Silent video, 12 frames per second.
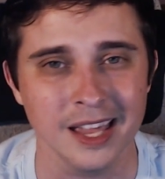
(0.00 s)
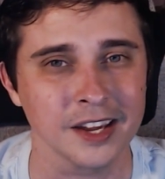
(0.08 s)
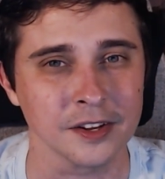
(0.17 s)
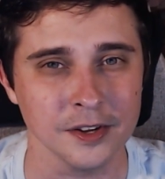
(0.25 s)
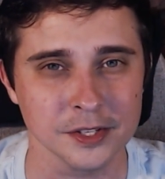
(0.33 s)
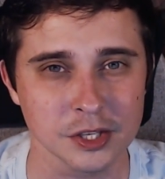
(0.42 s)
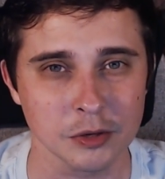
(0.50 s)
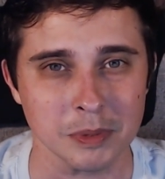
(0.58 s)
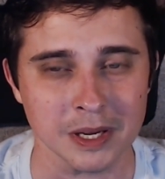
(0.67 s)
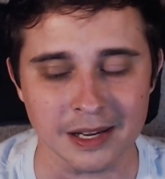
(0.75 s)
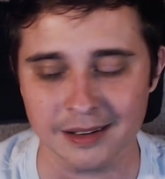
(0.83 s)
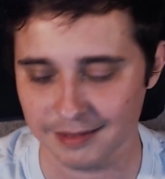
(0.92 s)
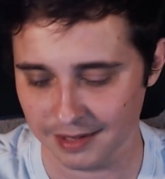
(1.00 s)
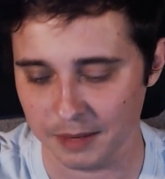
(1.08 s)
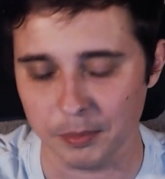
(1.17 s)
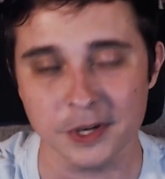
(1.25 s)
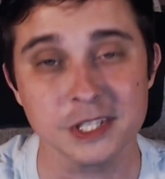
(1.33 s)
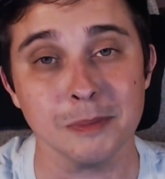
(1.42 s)
can also be,
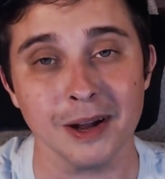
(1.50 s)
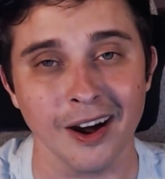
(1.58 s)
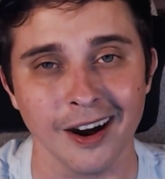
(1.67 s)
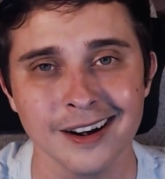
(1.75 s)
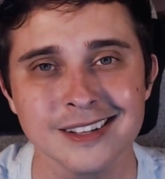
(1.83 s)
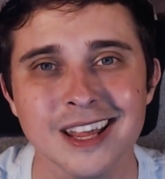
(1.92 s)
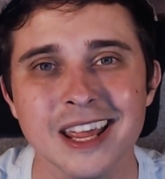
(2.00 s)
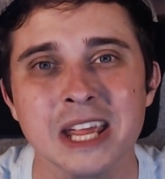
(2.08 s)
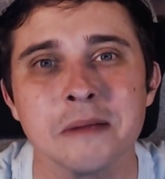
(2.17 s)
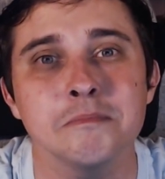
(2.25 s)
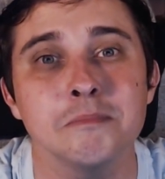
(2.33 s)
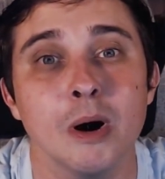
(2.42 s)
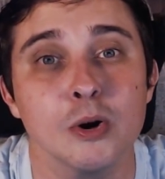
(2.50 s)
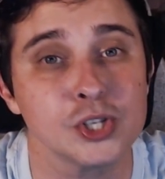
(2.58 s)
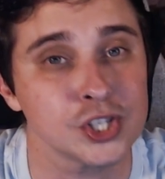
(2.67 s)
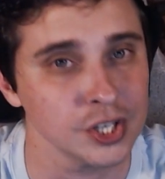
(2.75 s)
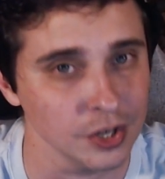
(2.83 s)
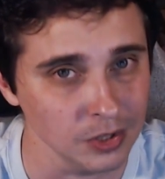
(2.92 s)
according to my heart,
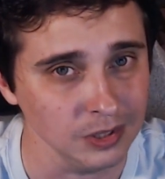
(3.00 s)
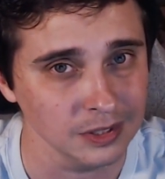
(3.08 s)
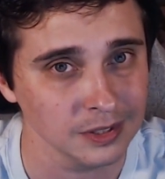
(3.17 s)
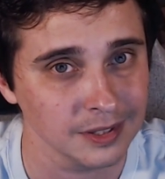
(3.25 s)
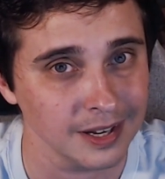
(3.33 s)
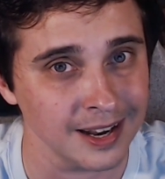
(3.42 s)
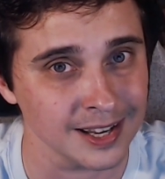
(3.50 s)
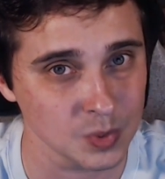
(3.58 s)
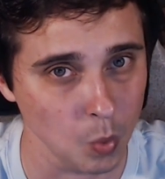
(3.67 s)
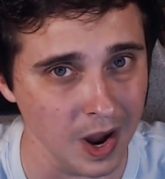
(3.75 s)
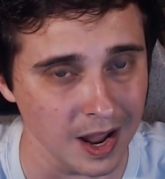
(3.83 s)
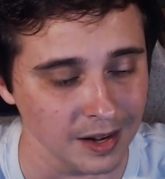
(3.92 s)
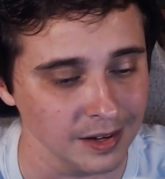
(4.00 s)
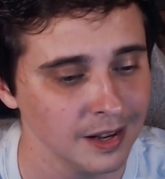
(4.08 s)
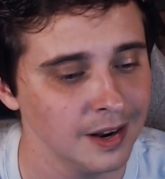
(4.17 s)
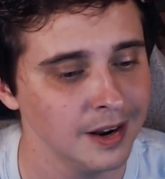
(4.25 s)
emotional as well.